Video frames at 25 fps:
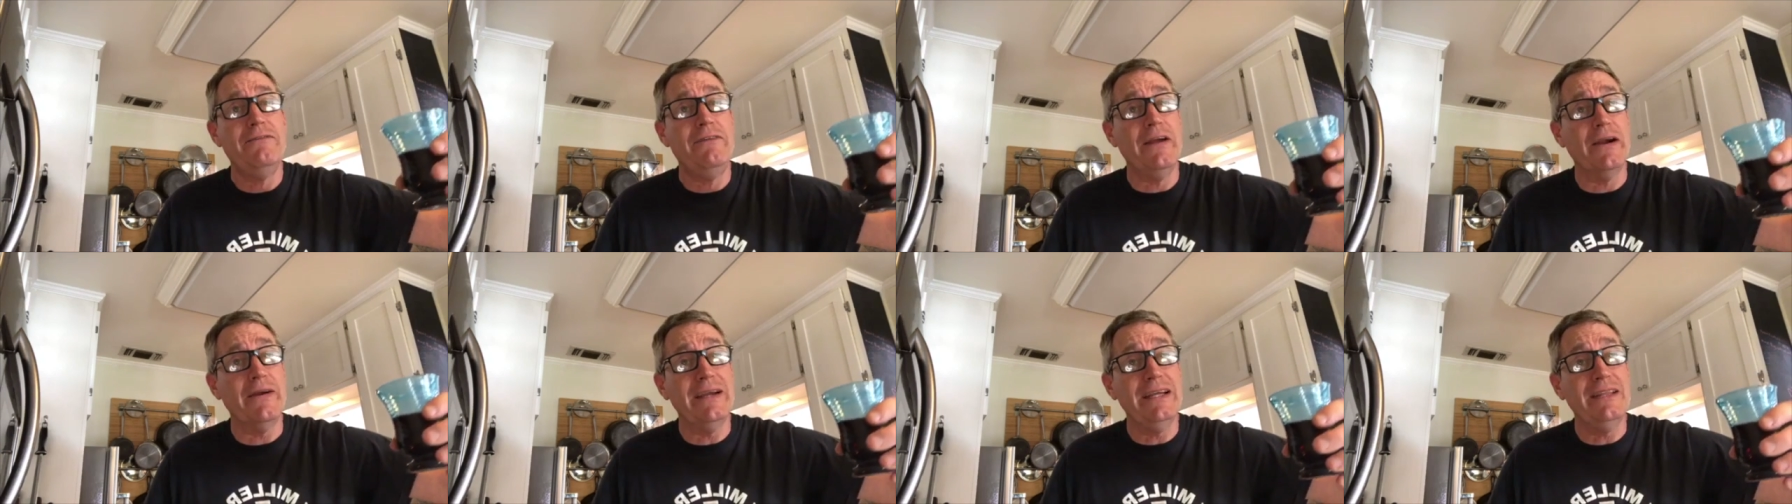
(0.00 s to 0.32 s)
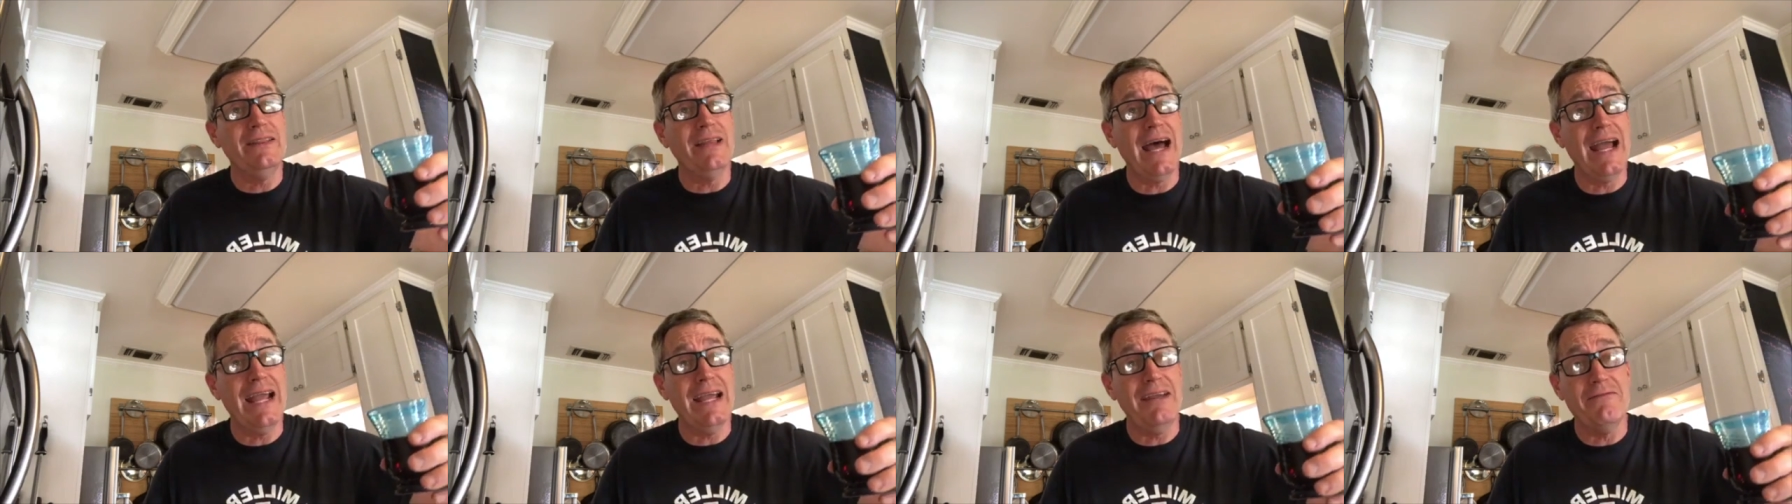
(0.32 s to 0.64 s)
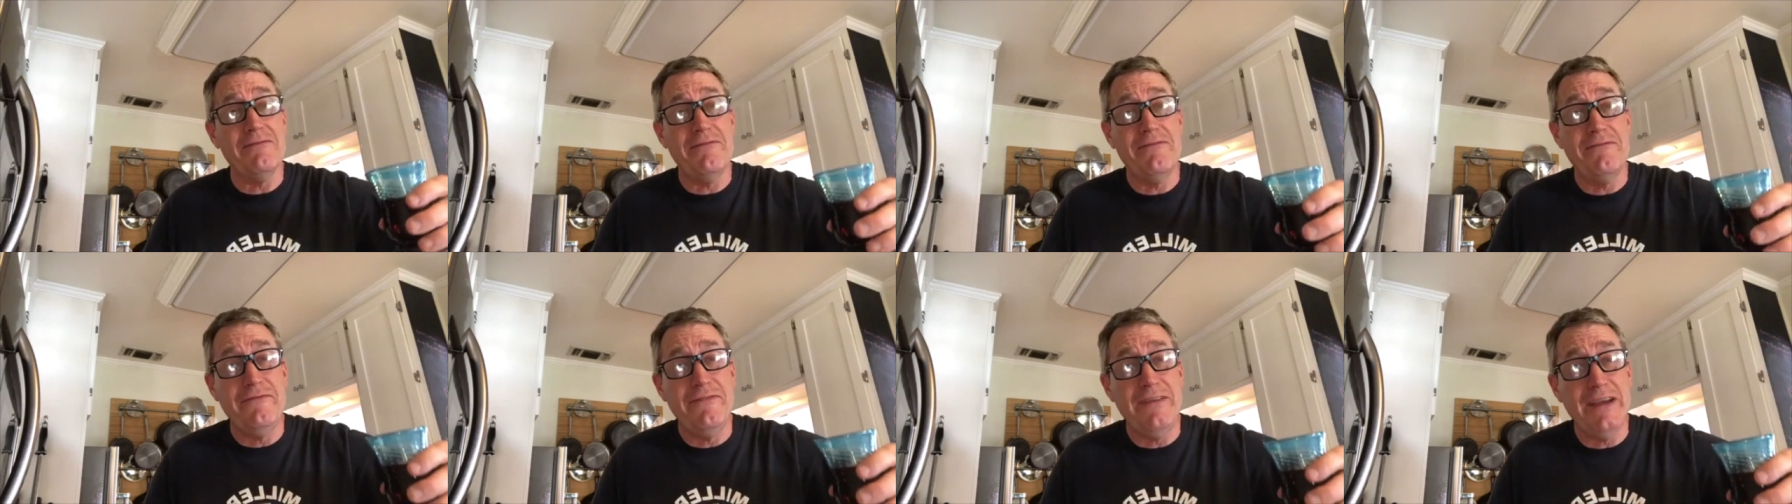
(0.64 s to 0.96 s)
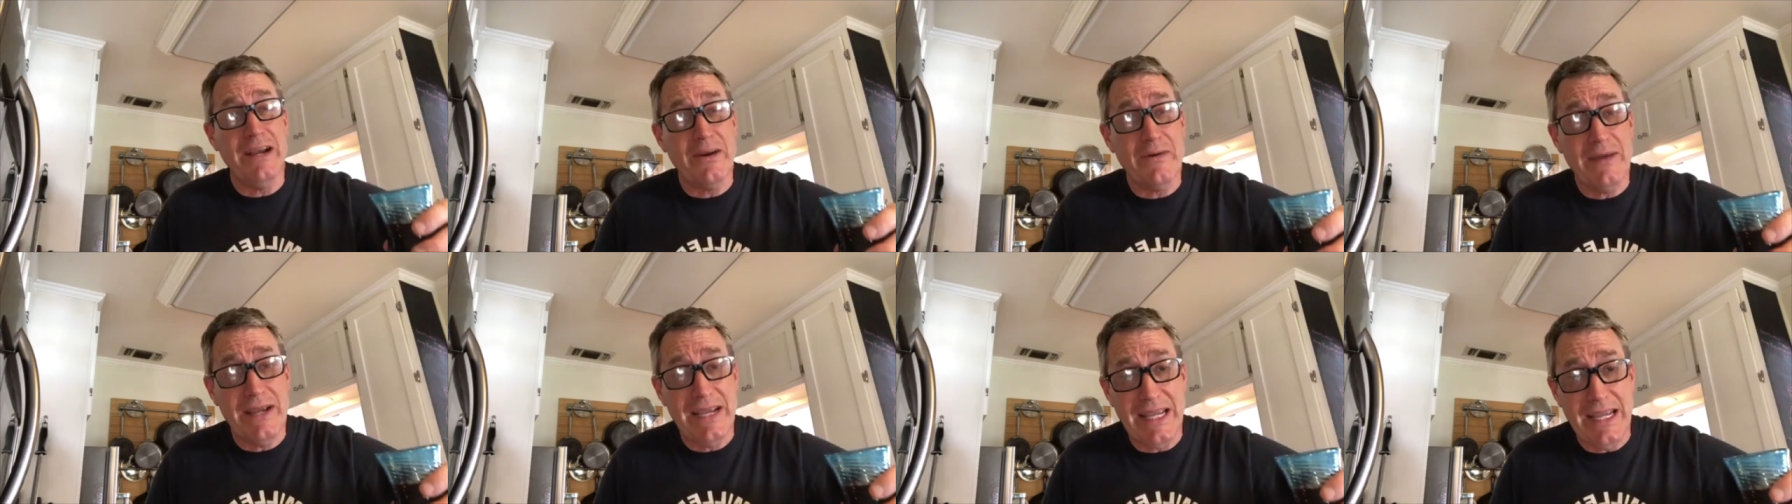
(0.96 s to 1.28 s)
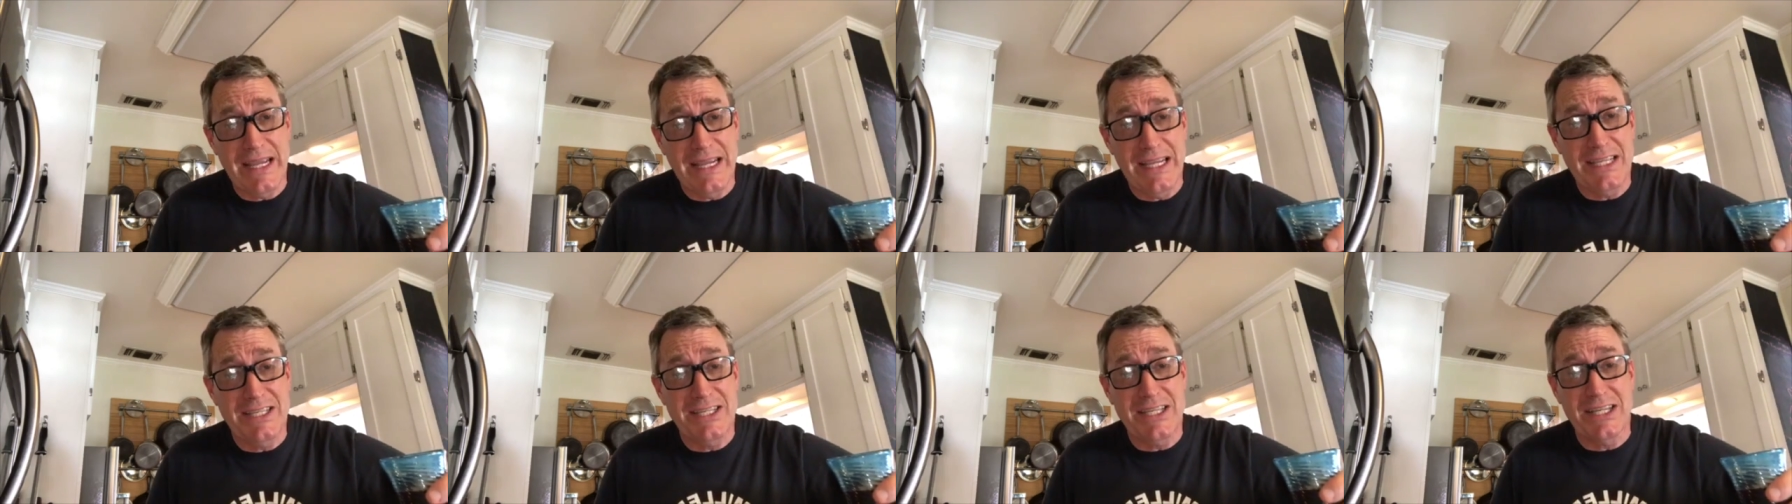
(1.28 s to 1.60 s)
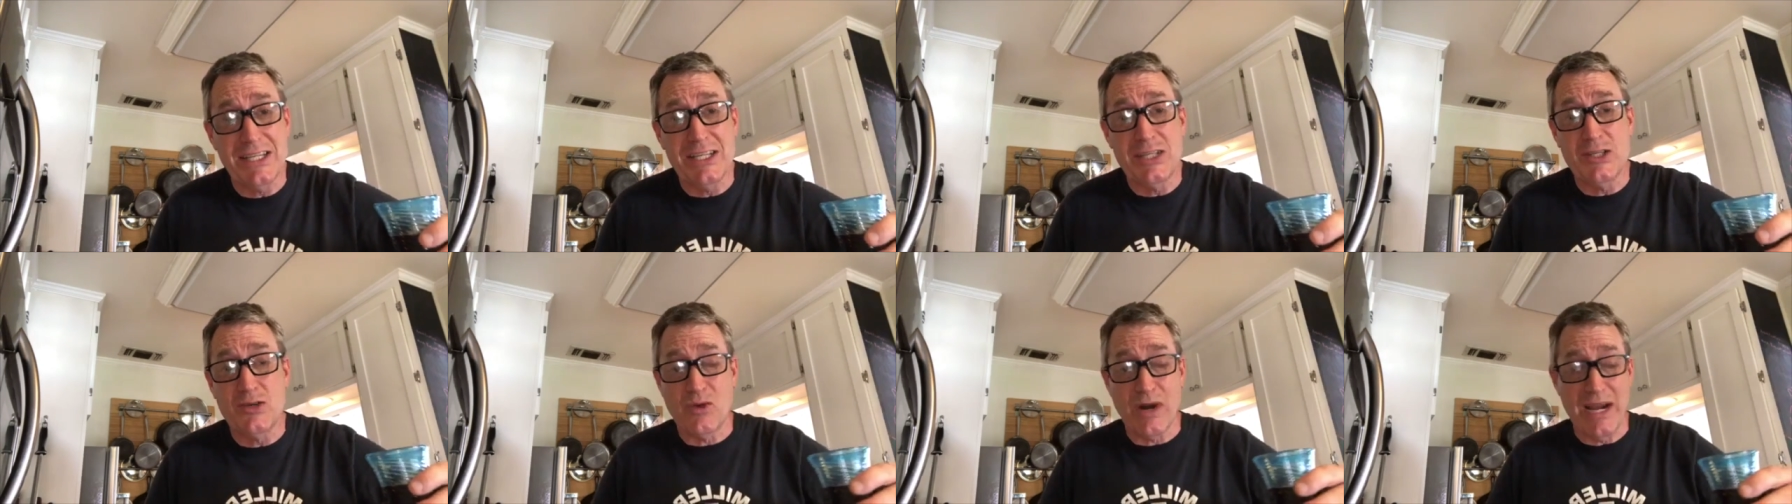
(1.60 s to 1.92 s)
very light, very
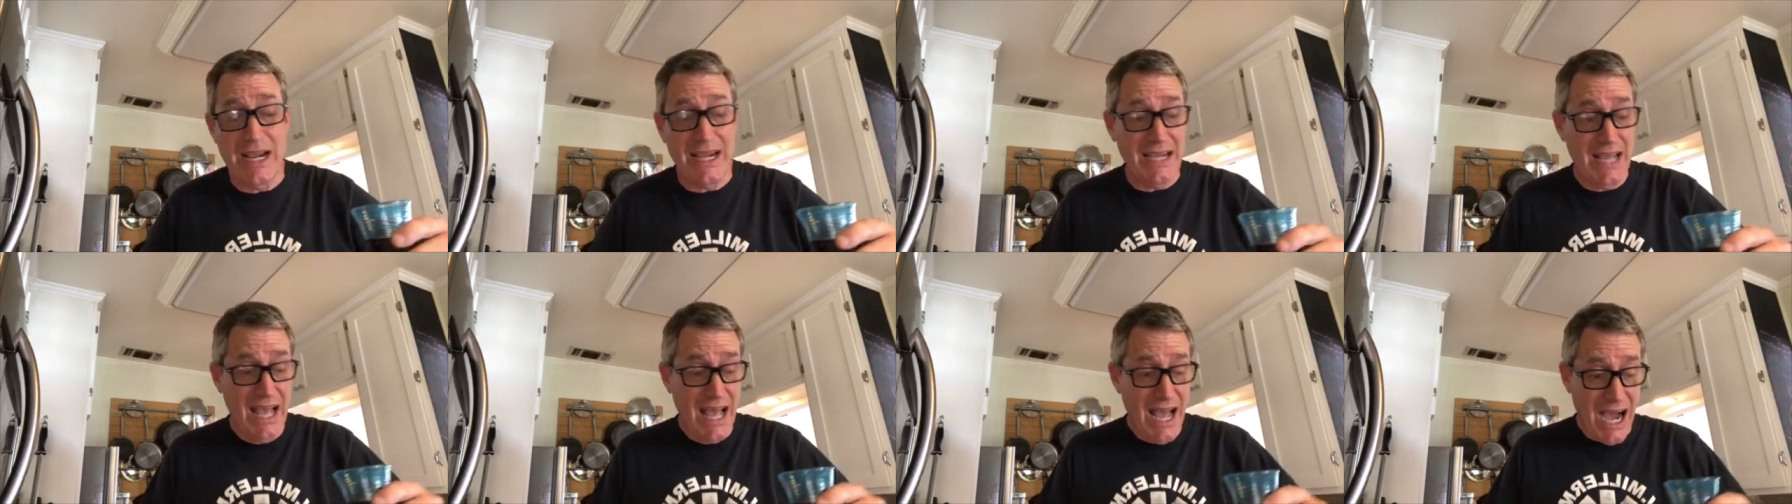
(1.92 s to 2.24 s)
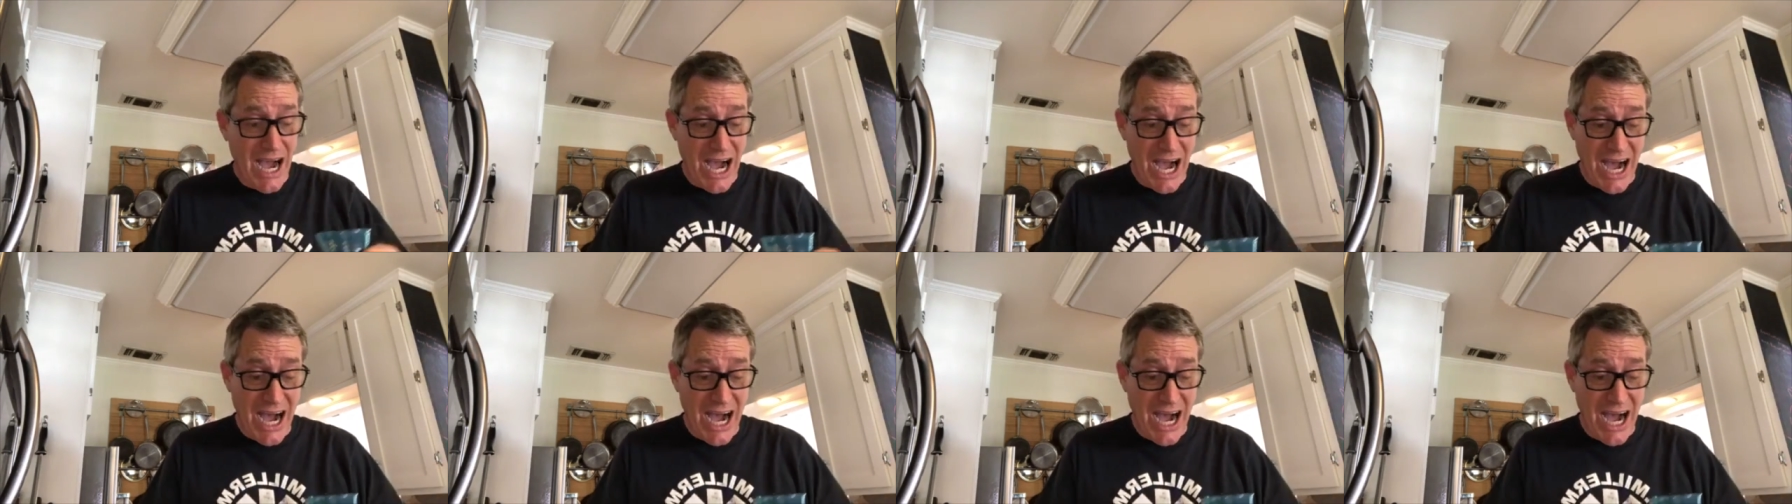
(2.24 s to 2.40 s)
easy to drink.